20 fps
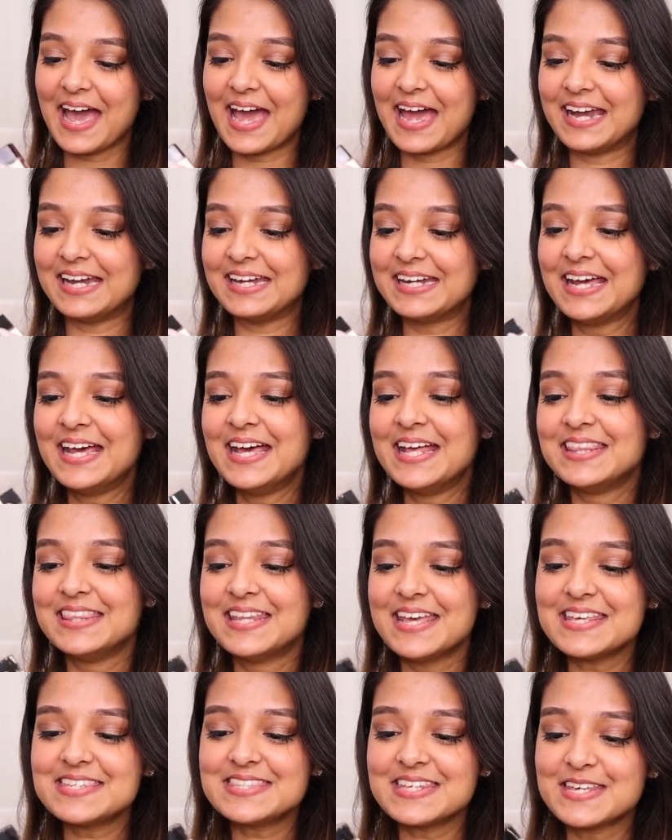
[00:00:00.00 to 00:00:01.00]
And
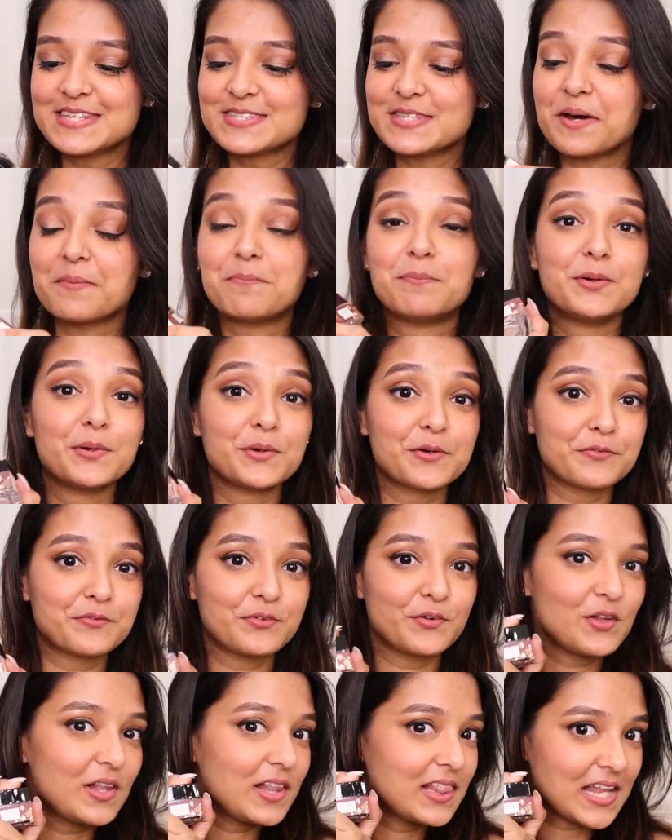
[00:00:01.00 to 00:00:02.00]
this is a
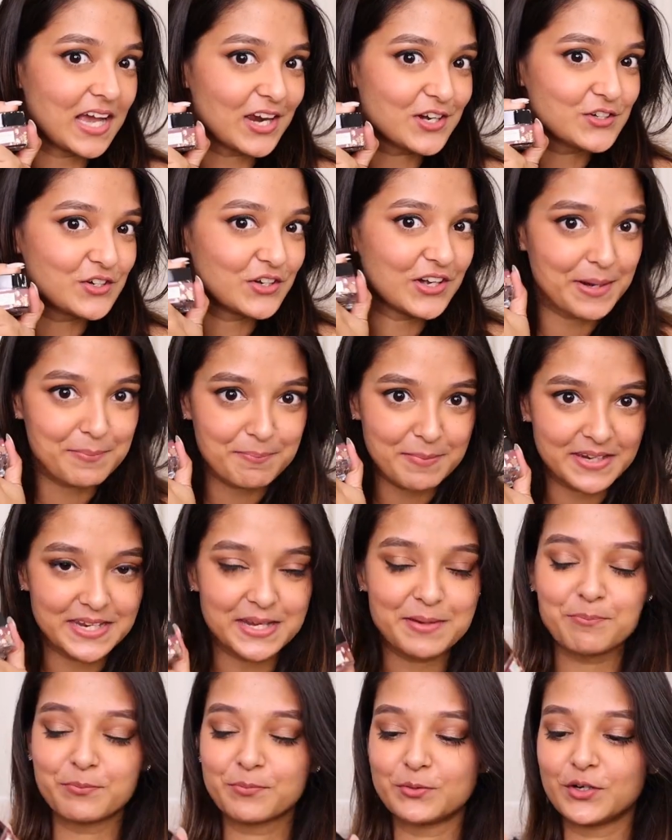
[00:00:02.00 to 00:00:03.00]
beautiful luxury
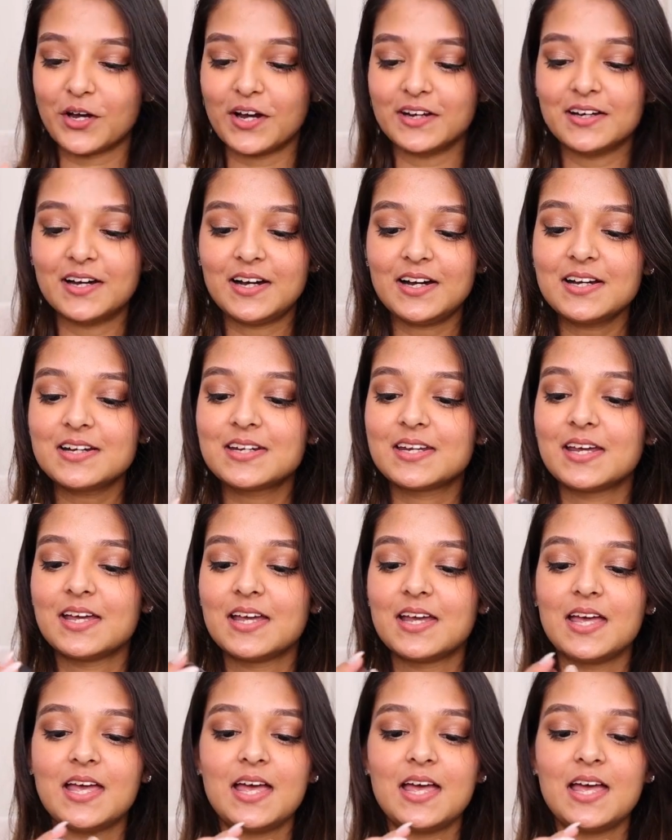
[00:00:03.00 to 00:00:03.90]
mini product.